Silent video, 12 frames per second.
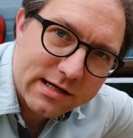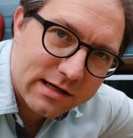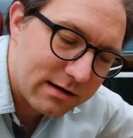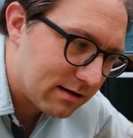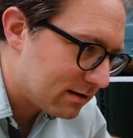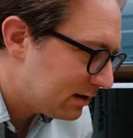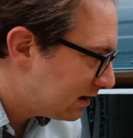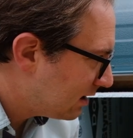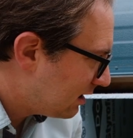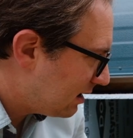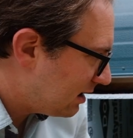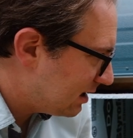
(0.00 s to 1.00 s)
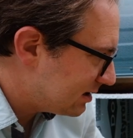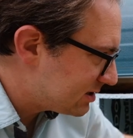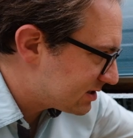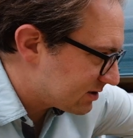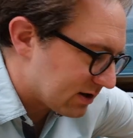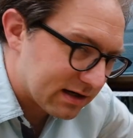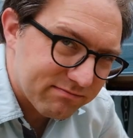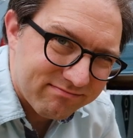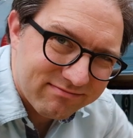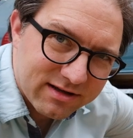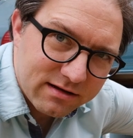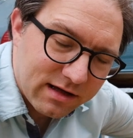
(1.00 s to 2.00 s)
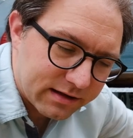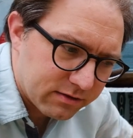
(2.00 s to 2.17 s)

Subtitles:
here just so I can like